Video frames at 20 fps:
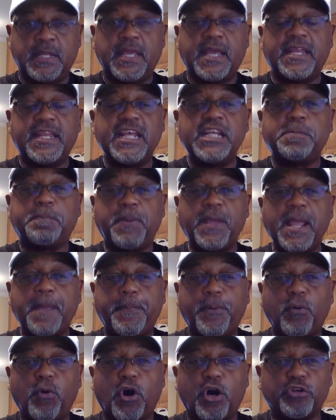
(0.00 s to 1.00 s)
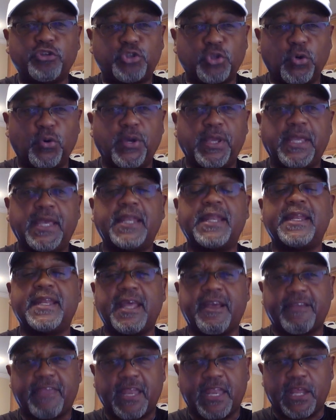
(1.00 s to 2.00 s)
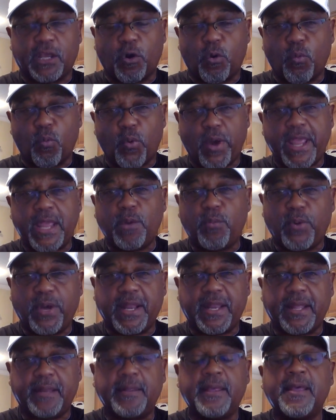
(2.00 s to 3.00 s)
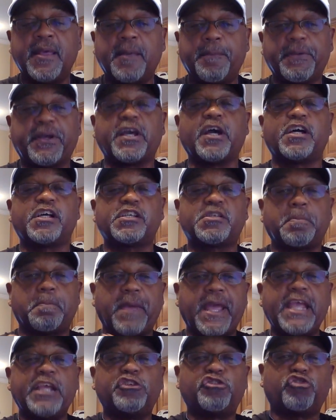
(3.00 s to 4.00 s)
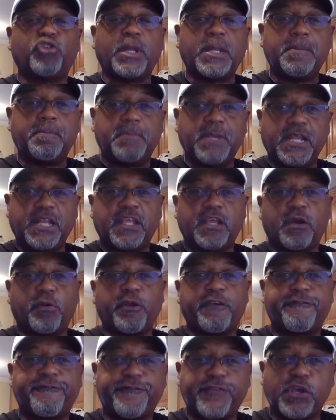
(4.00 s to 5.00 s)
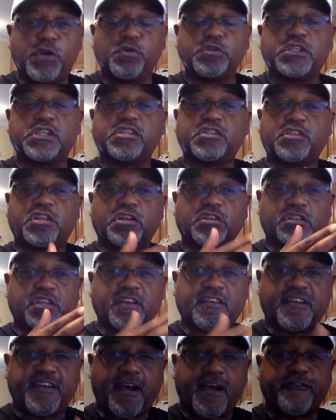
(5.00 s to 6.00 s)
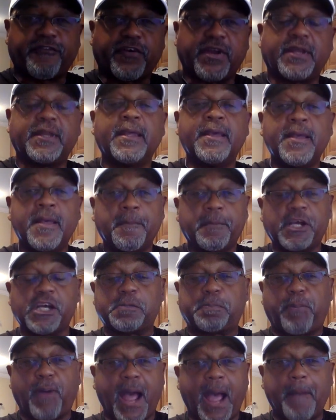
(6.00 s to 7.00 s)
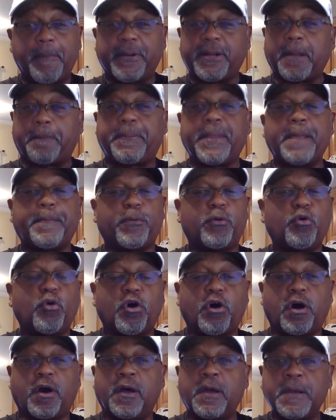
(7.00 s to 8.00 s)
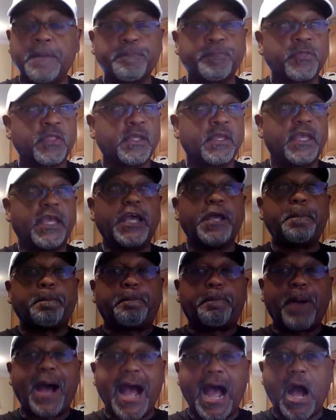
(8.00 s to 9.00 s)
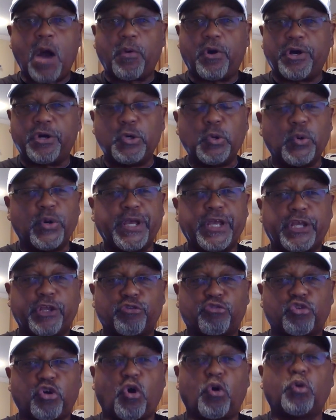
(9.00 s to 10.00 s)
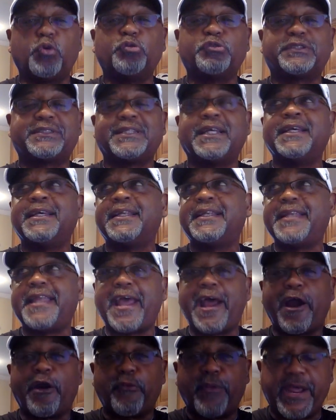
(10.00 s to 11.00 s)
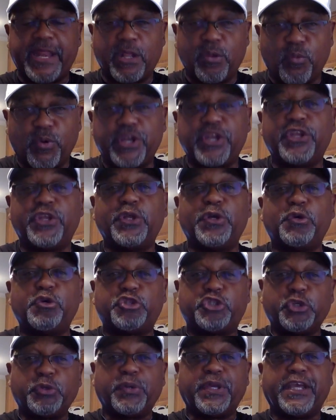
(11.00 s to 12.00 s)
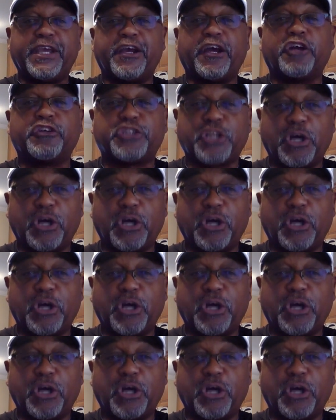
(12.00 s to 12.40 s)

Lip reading: And these people are doing it, and they're getting away with it because mainstream media refuses to cover it, because probably the people who are in power, who are in control, who's narrating what news you hear or